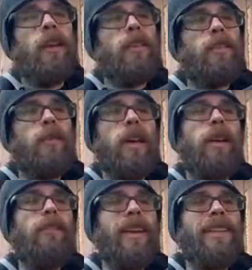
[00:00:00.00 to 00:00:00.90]
So they are
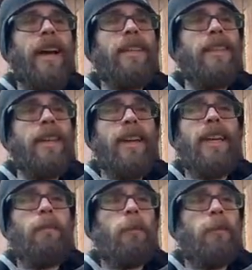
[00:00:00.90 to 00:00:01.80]
fantastic, and I
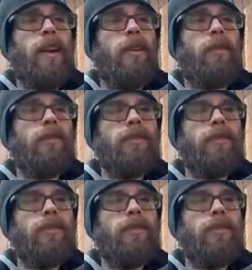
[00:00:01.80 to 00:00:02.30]
keep them around.